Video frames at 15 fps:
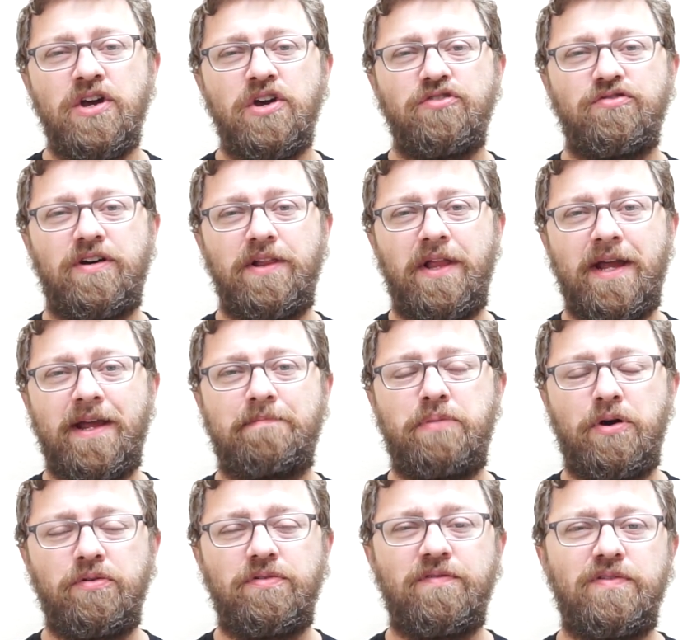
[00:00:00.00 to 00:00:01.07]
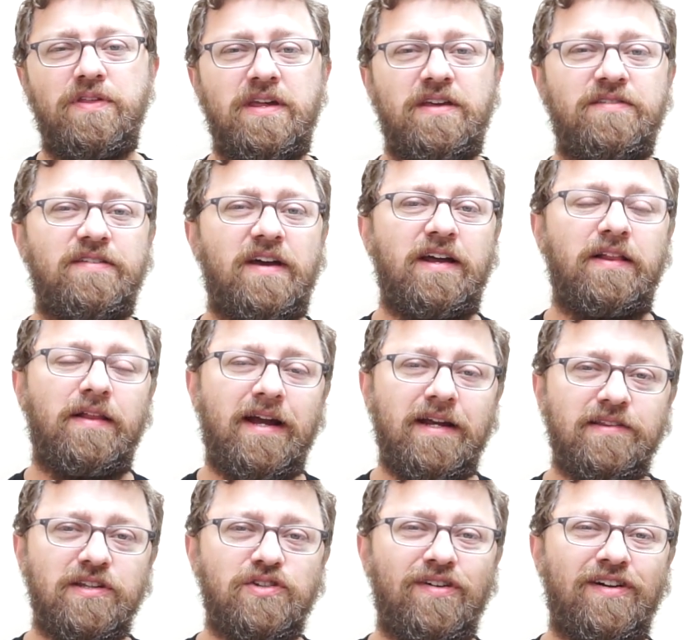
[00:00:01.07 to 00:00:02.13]
So I like both of these. I like
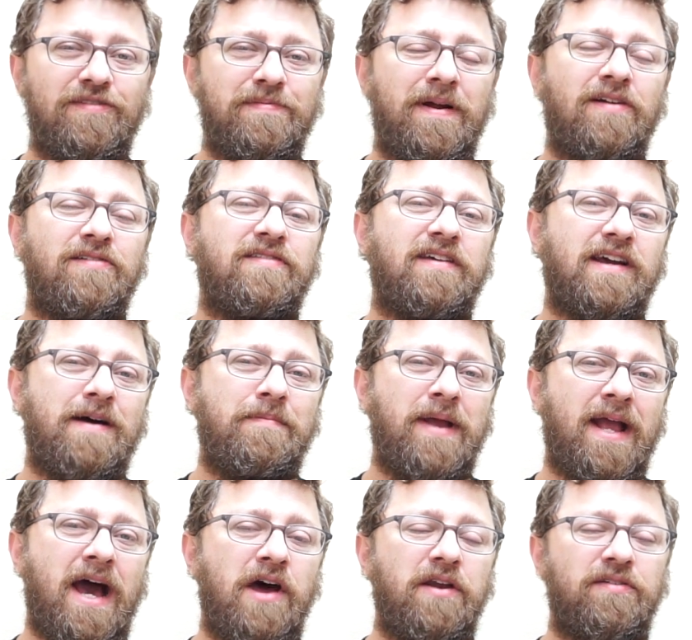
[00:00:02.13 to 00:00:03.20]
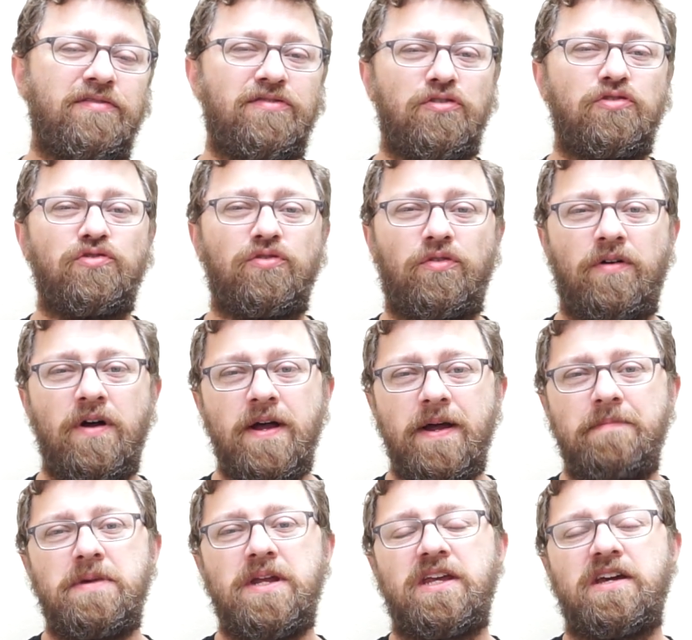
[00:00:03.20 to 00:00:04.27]
the transparency coming out of social
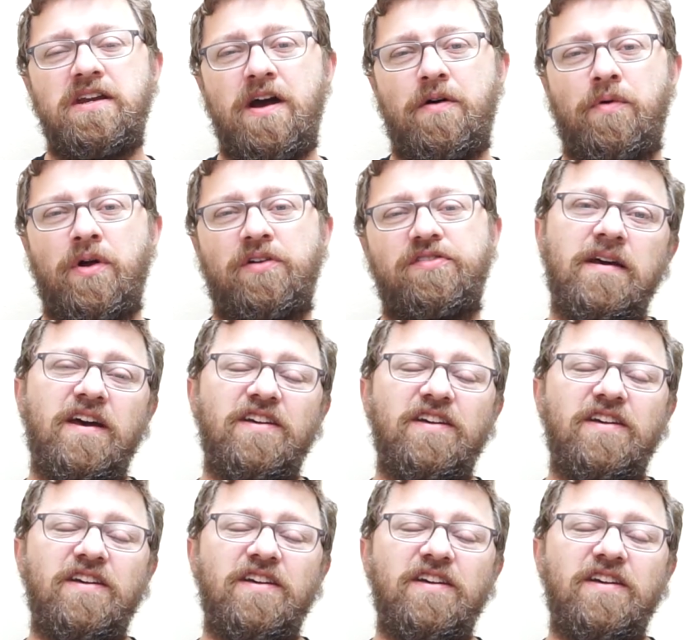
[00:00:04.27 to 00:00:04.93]
media networks,